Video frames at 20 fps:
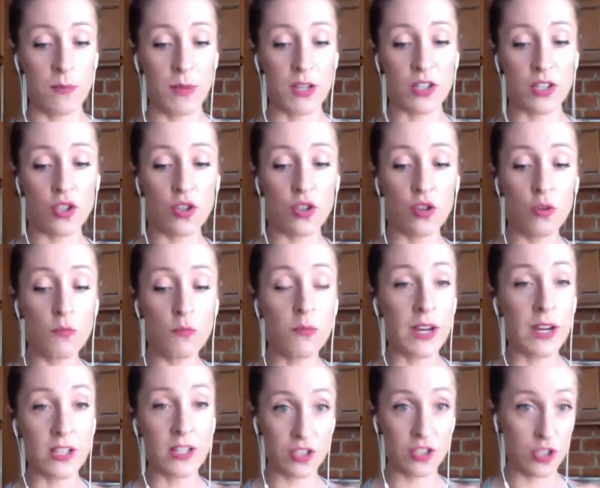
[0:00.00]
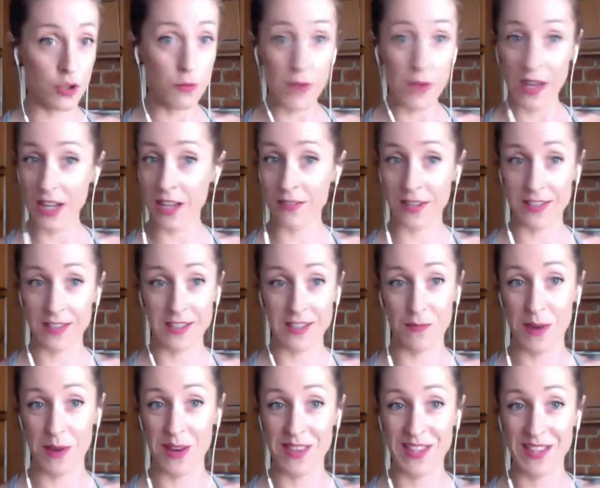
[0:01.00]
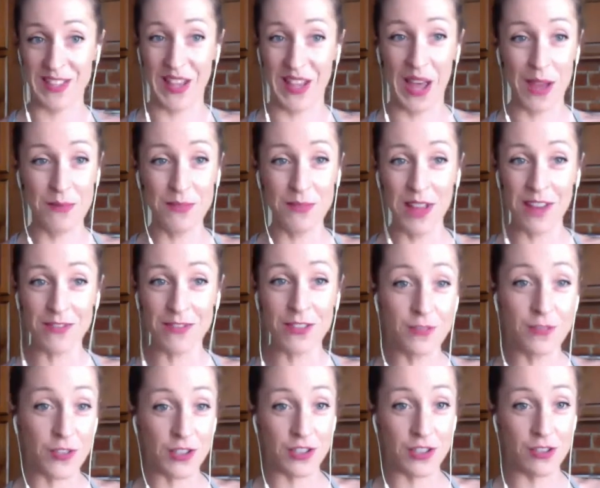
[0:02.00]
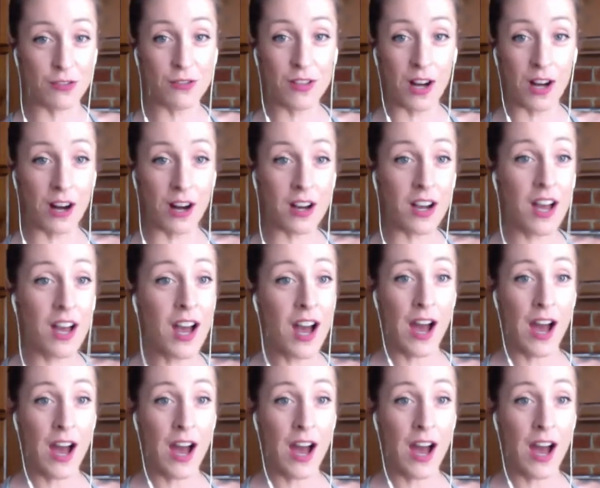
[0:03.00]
And too many of us have been at the same level for too long.